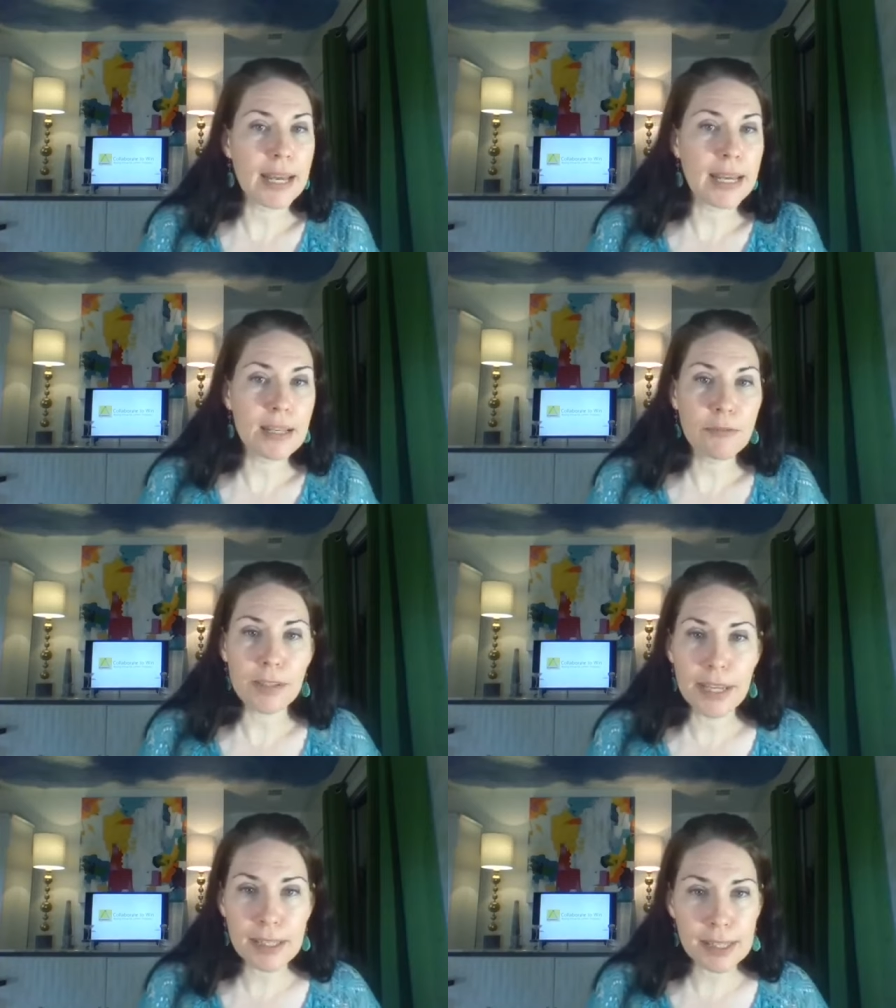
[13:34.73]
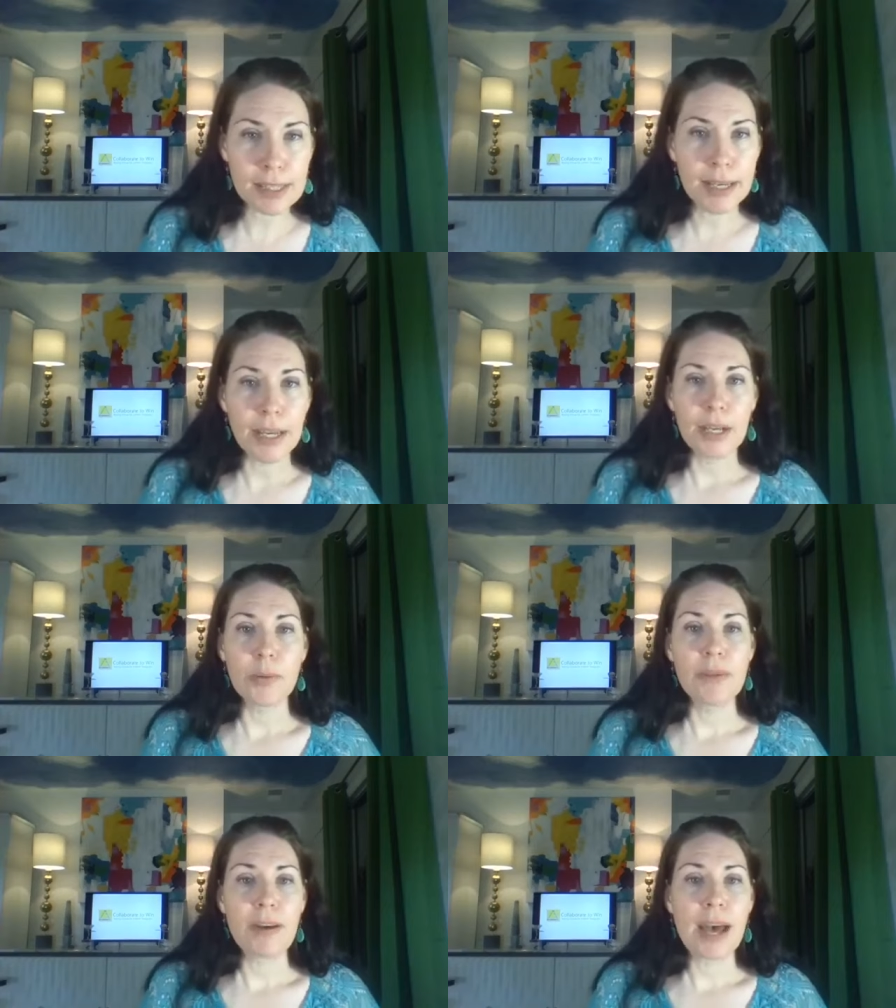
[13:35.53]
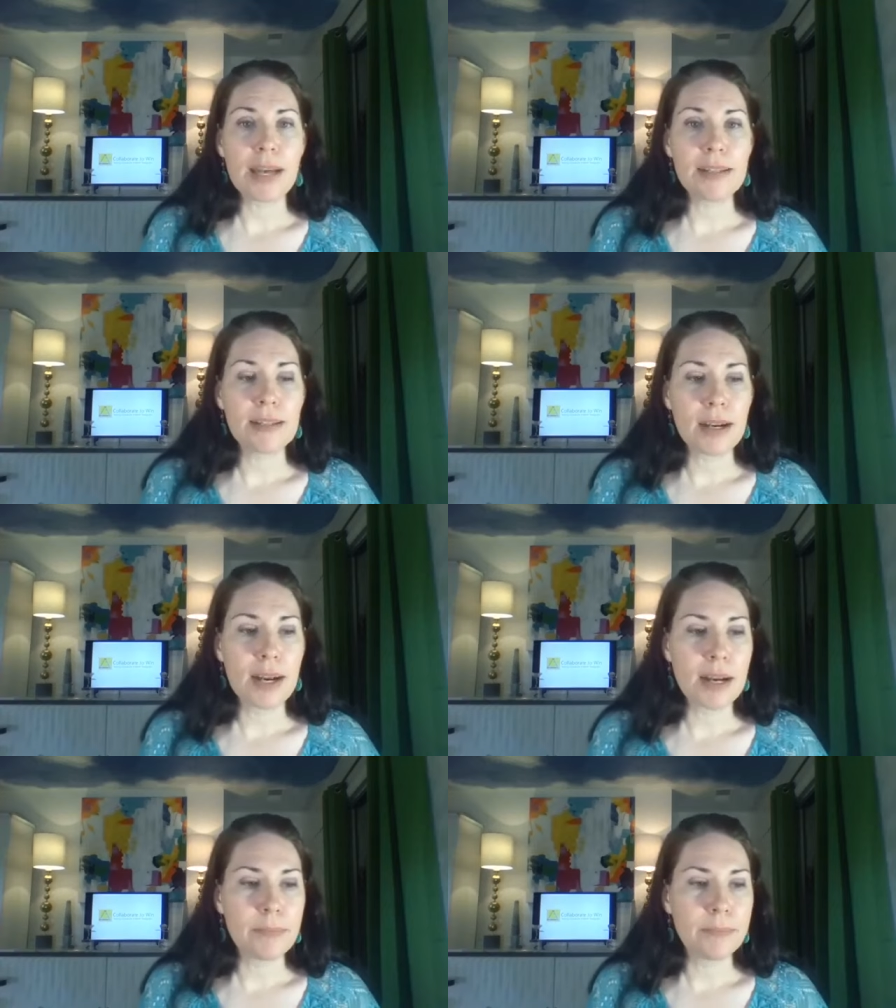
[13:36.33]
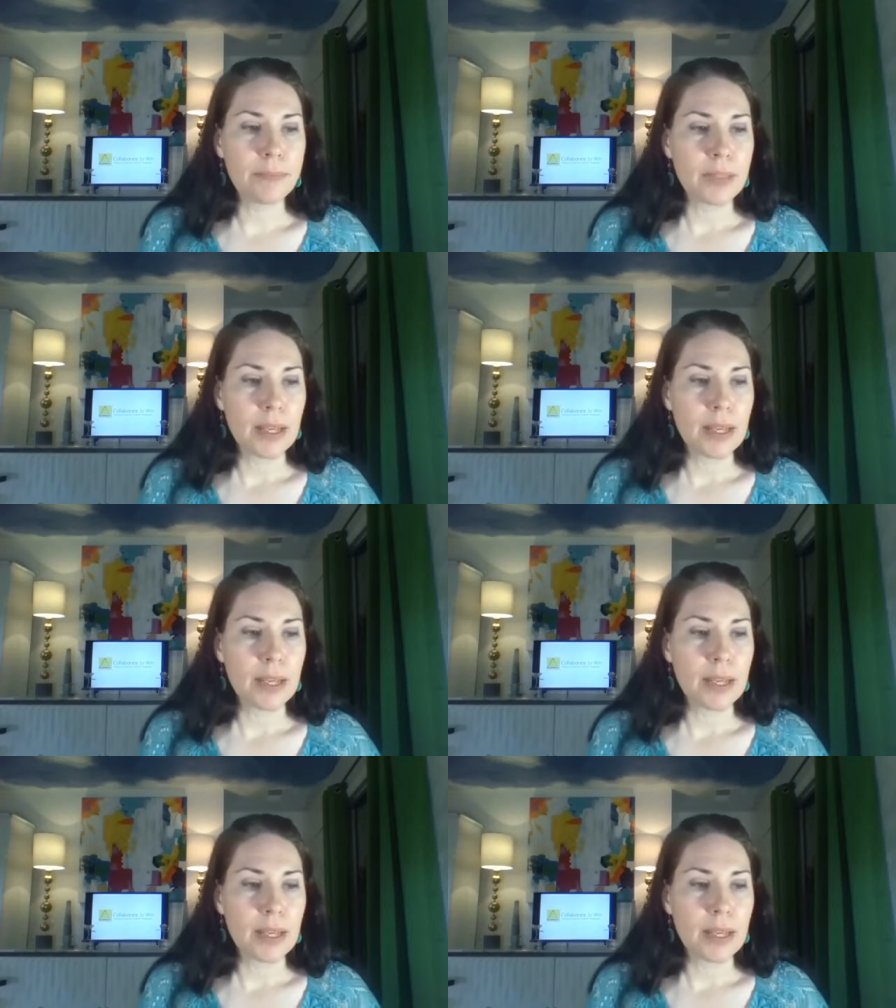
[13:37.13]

any flakes we've had um,